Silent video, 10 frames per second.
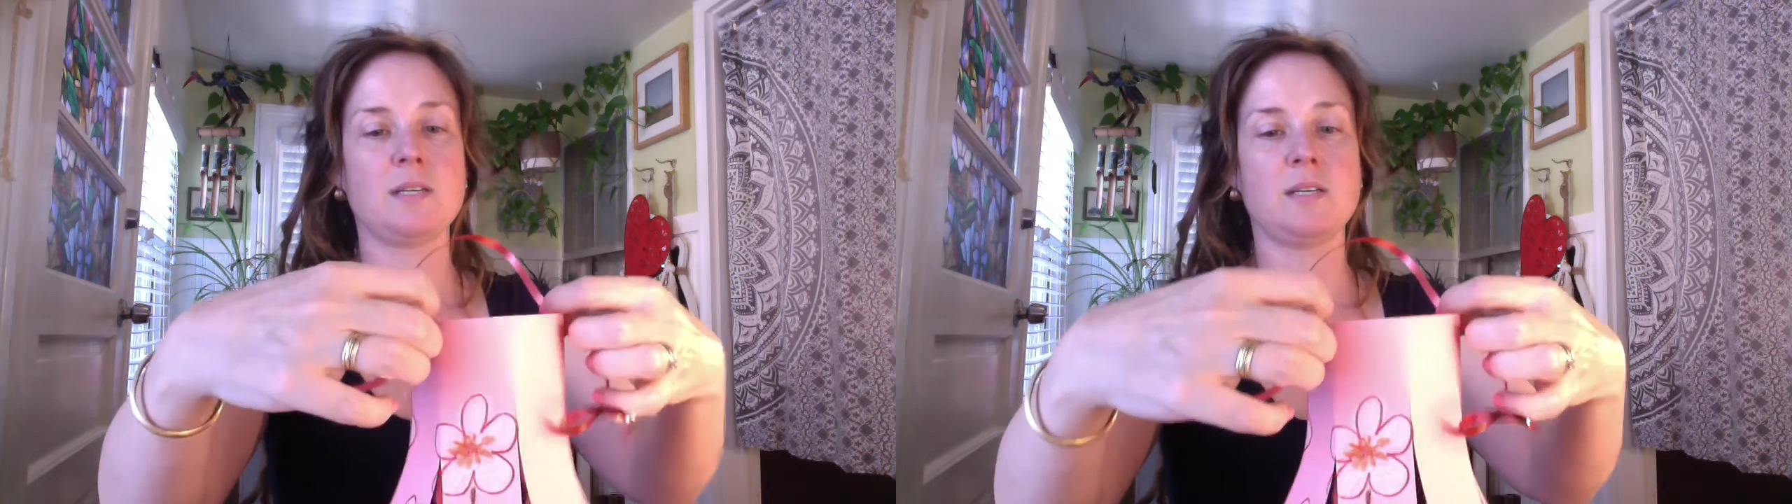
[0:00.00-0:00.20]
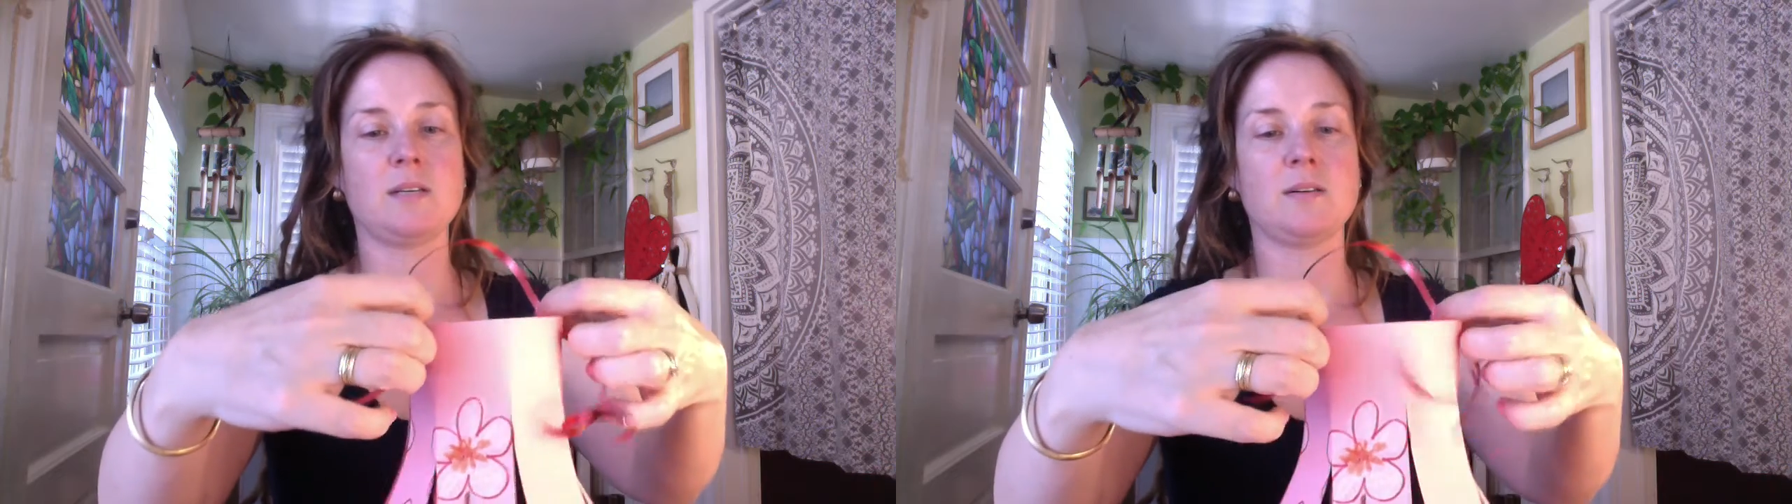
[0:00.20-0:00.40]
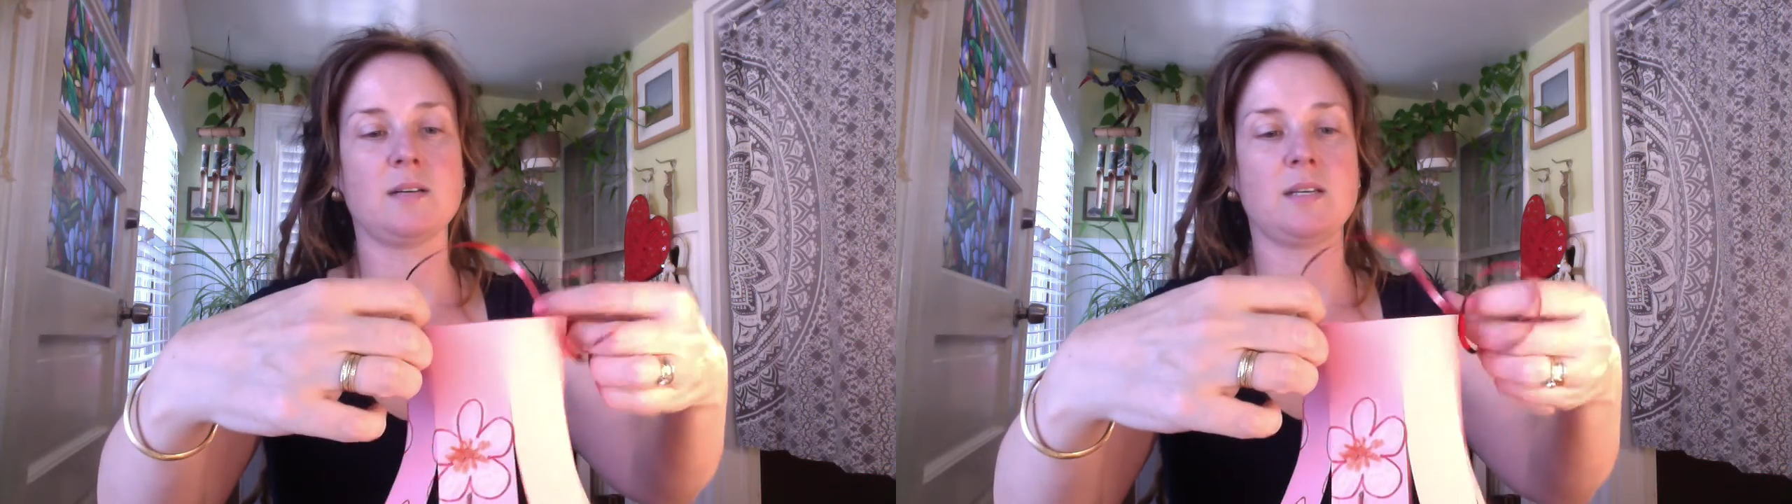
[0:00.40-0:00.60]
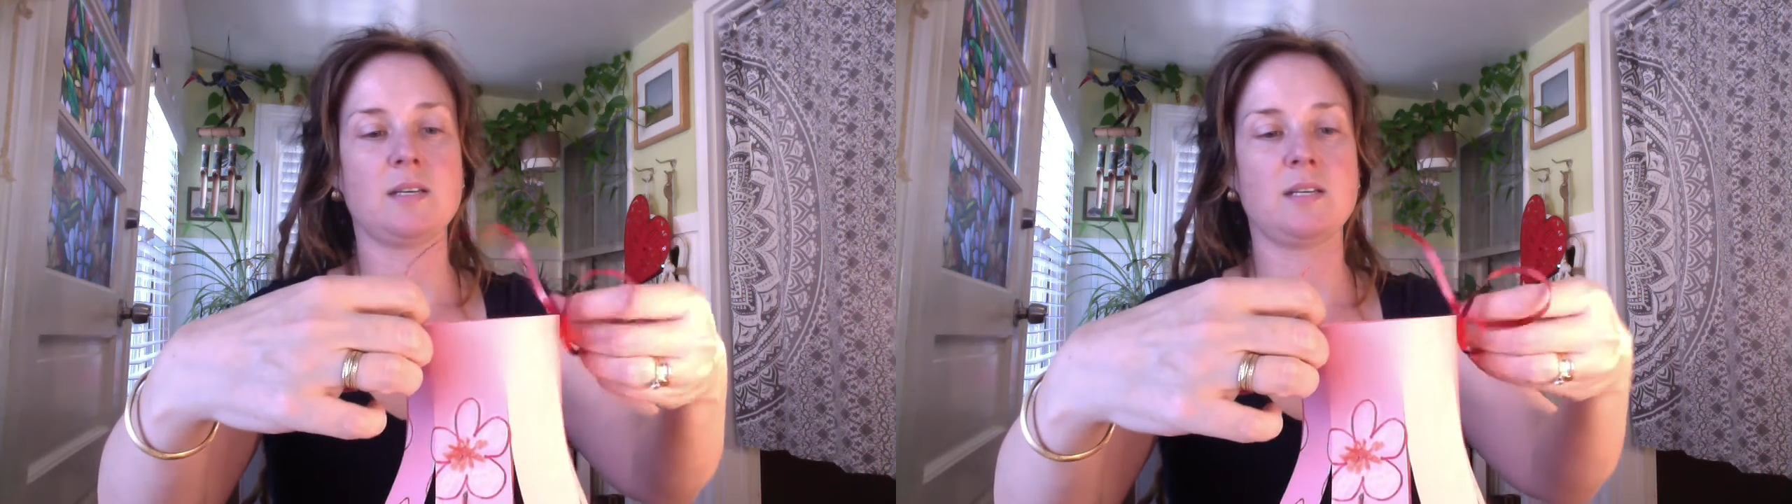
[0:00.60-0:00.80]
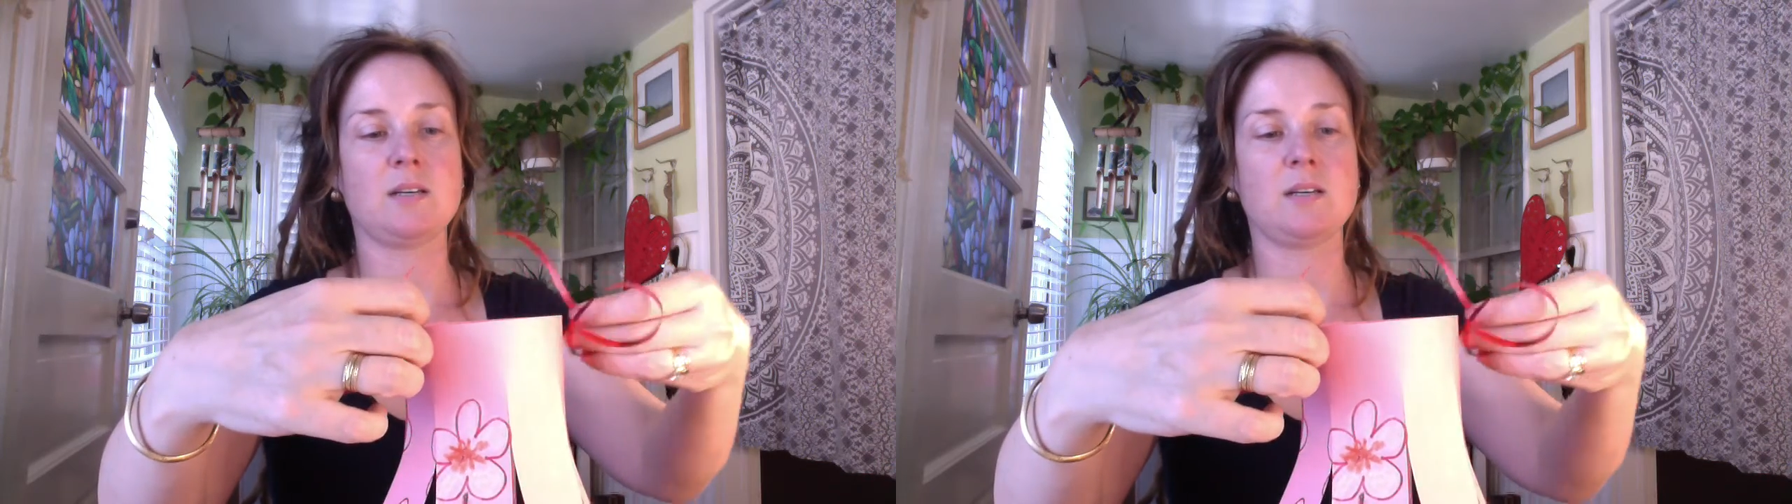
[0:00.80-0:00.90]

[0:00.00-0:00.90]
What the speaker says: here and